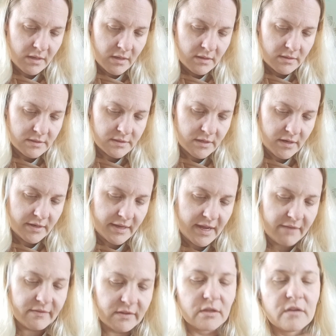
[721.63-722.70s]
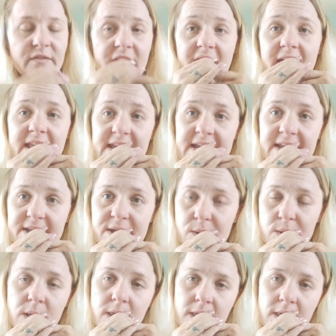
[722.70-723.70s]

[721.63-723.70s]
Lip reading: Sorry, and I have a little of a headache, too.